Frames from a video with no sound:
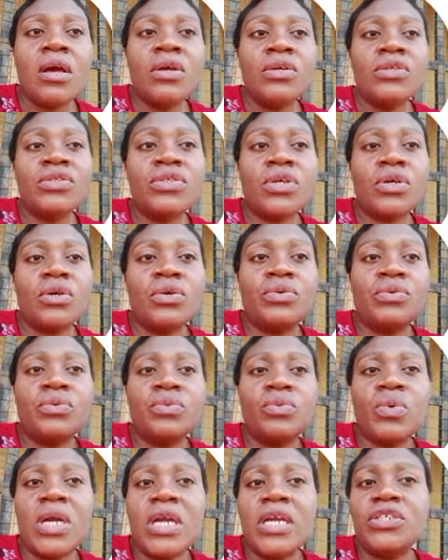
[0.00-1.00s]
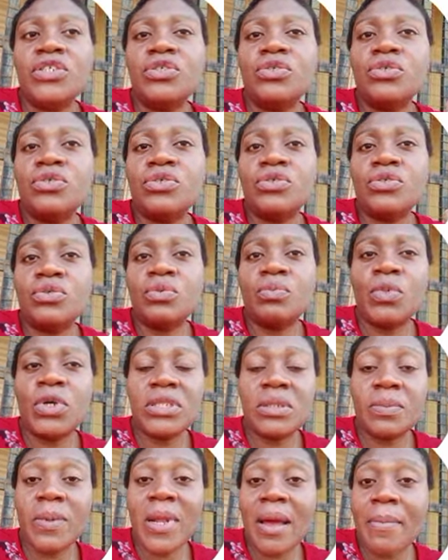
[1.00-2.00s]
So when you
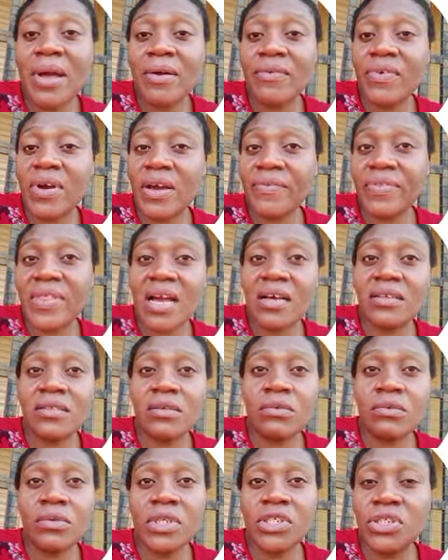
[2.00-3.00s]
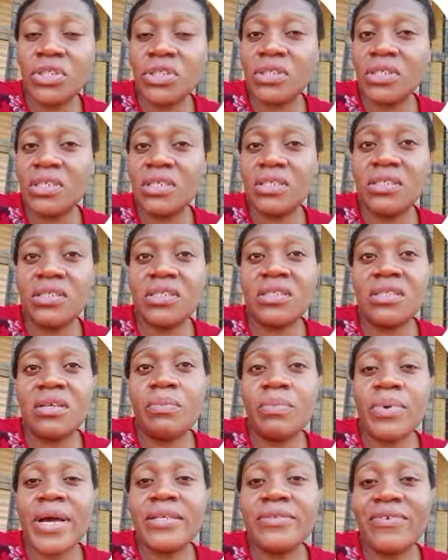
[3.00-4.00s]
multiply by 5,000, which is the
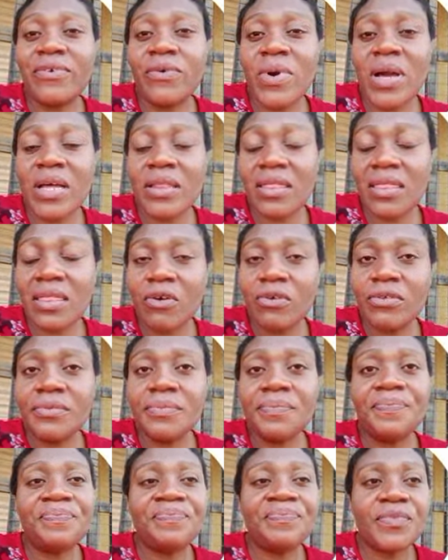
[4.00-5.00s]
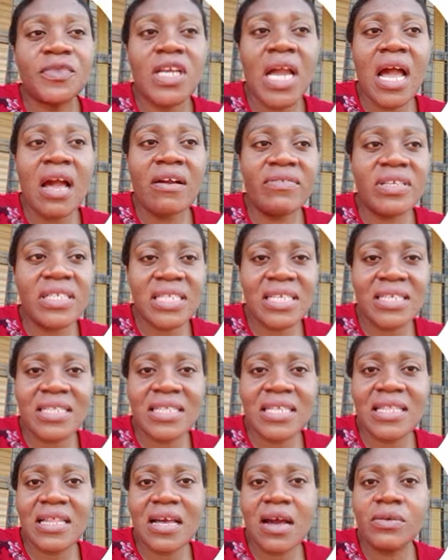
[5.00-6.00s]
price for 1 ton, you're having
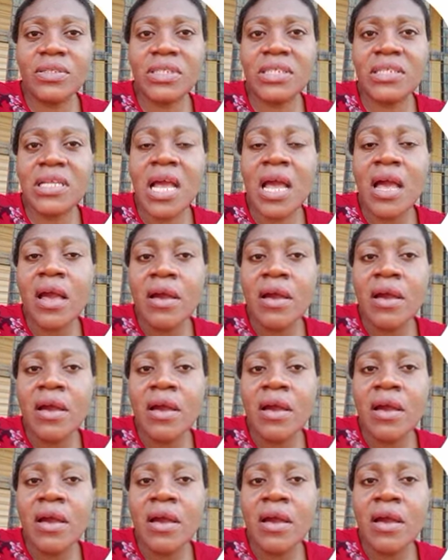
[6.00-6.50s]
60,000.